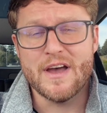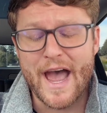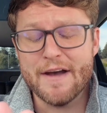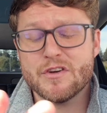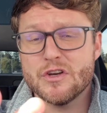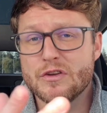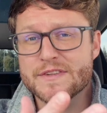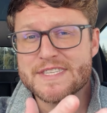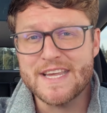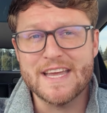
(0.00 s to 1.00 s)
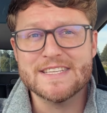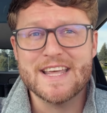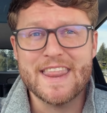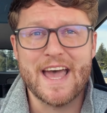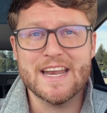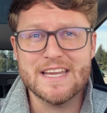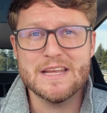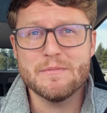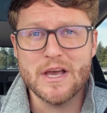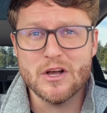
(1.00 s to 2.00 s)
after you've sent that
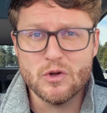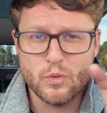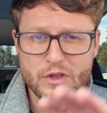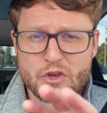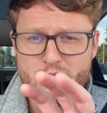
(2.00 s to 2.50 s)
email with